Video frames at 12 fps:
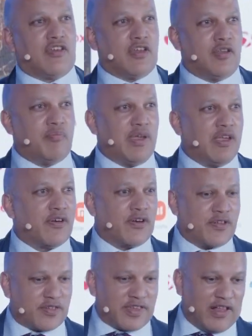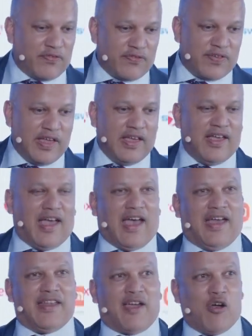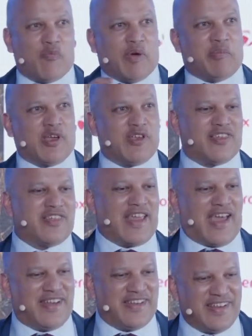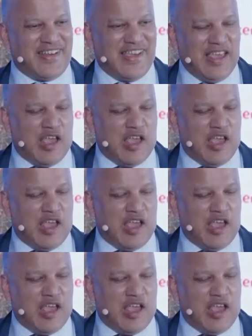couldn't be here herself, and I hope I'm a good stand in.